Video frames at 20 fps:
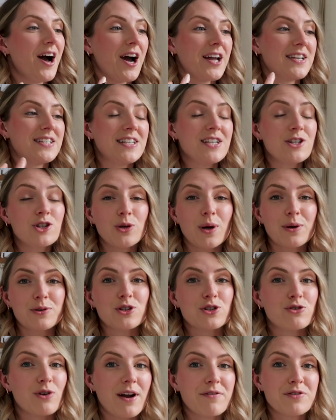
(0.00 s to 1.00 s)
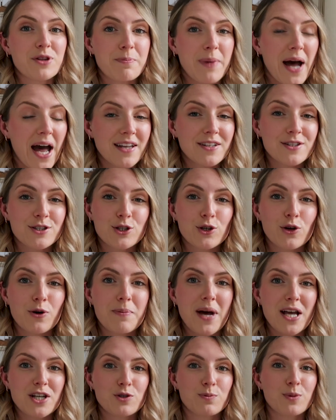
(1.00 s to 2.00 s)
I teach you how to draft the pattern to your
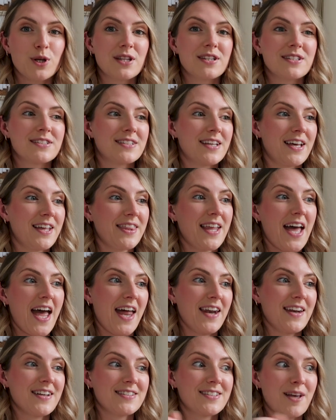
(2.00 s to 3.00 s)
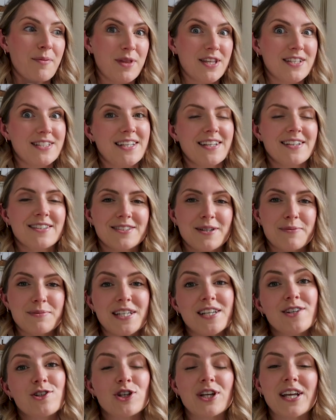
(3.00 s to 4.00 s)
measurements, and then some of the skills I'm
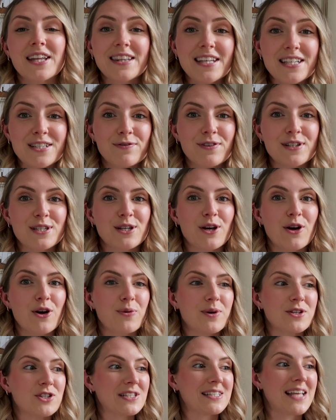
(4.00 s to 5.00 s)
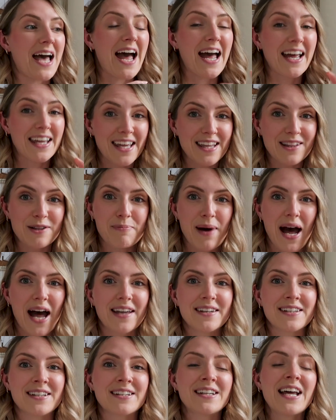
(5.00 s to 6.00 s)
teaching in this video, which is hacking the
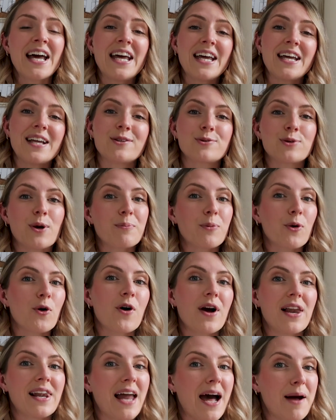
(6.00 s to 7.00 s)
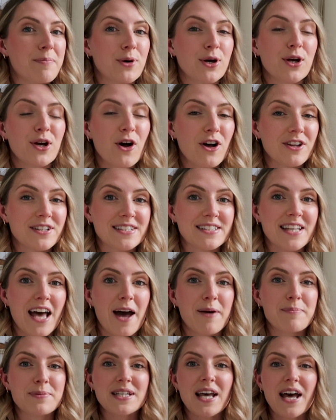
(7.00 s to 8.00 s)
pattern into a more elaborate
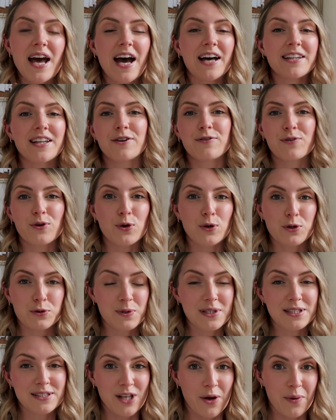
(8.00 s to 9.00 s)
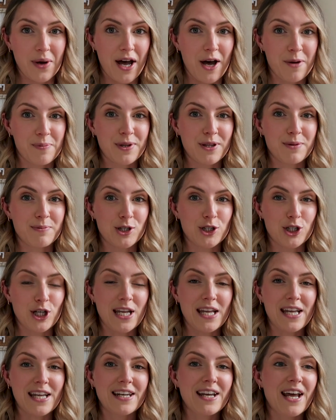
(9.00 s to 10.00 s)
concept. And then, of course, we sew it up at the
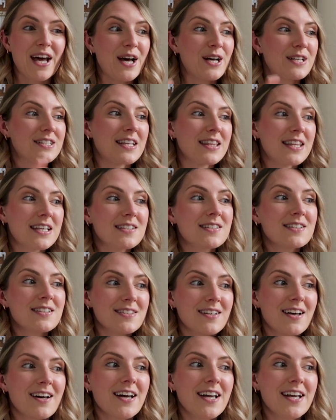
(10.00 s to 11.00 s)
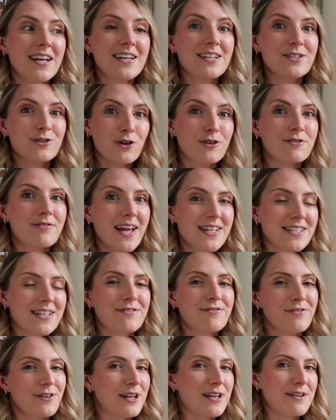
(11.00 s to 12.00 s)
machine. So this design is already
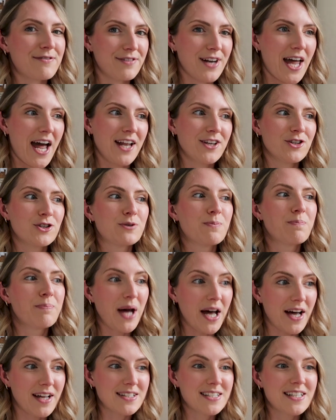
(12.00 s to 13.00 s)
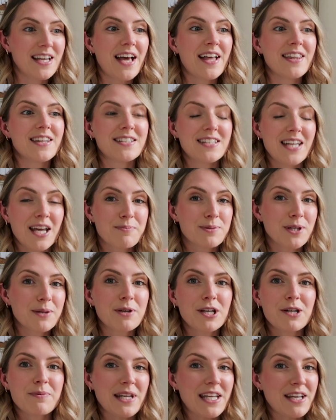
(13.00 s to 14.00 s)
fully fledged, but the tips I'm
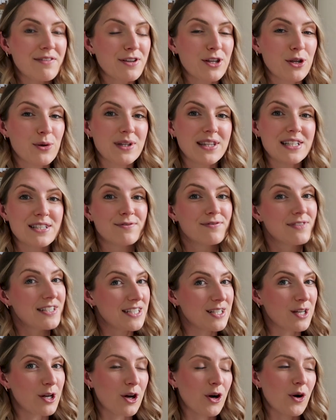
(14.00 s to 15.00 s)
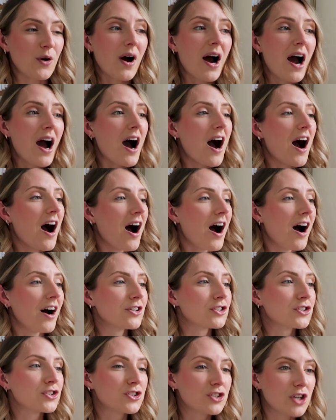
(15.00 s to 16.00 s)
going to be giving you in this video
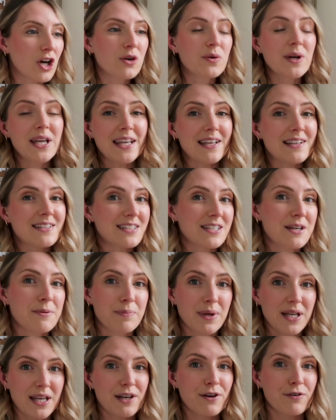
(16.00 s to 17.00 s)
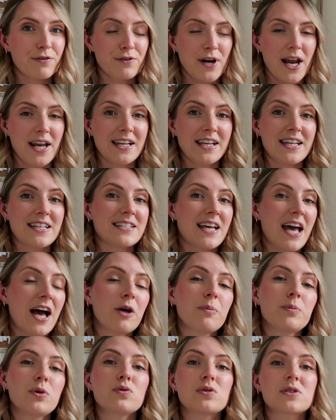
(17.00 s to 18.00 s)
are so easy and beginner friendly to
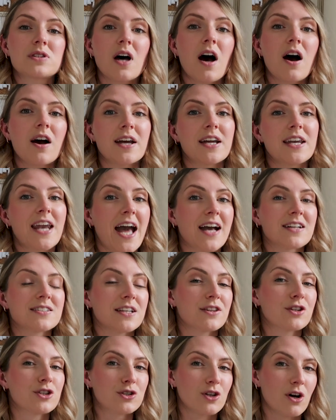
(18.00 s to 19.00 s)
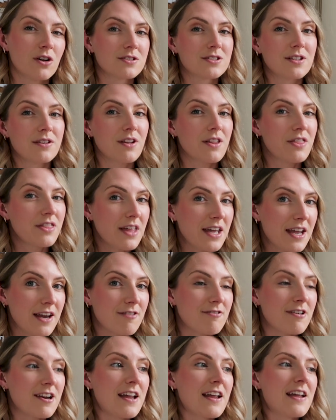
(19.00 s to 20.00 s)
help you start connecting the dots in the
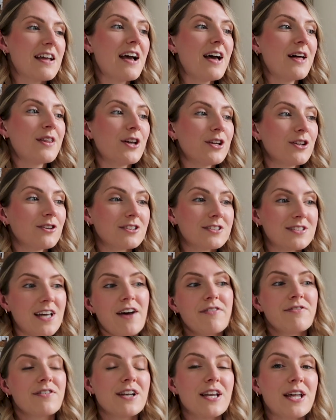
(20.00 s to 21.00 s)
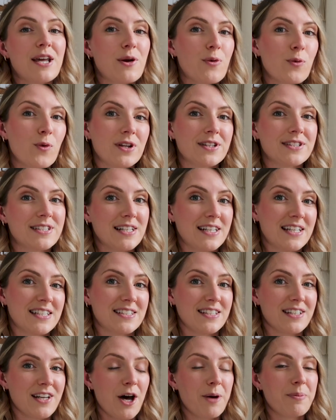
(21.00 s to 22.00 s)
theory that you'll definitely want to
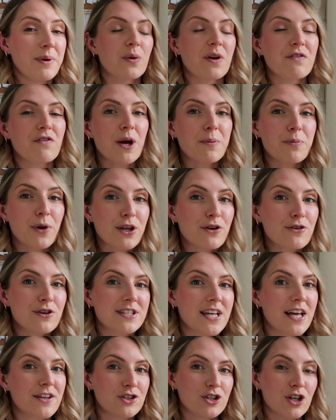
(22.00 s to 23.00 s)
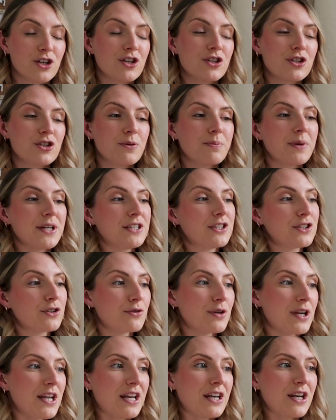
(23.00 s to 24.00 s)
listen up. So if I bring your attention to my
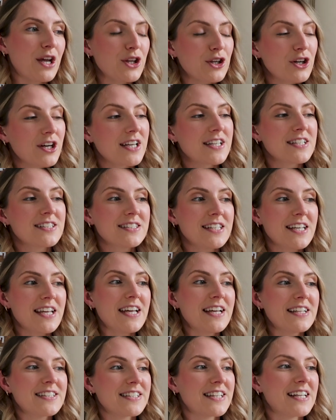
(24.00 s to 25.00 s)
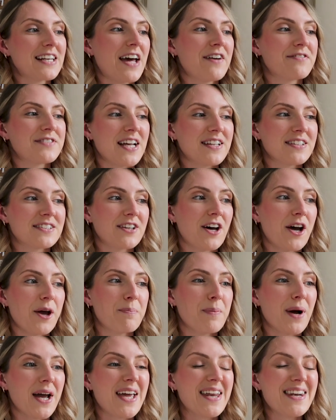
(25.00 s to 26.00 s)
screen, you're going to see to the left-hand
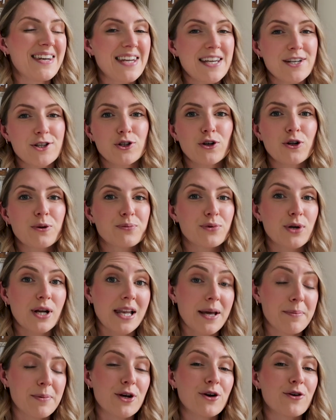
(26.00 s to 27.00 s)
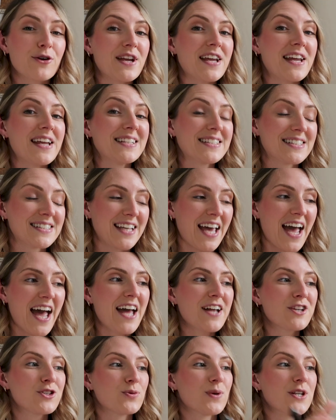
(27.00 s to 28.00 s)
side my initial preliminary
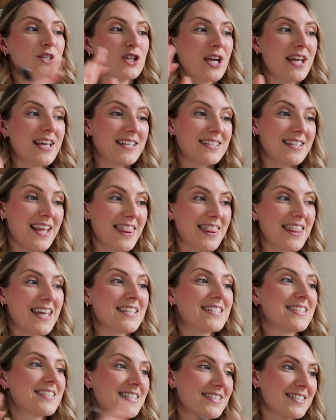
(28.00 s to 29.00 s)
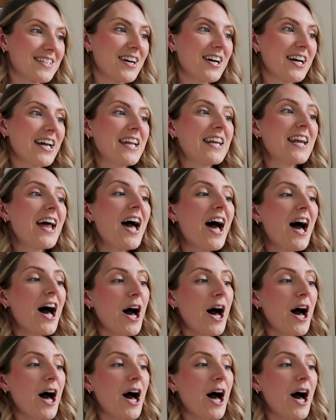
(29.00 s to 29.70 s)
sketch, which is this design.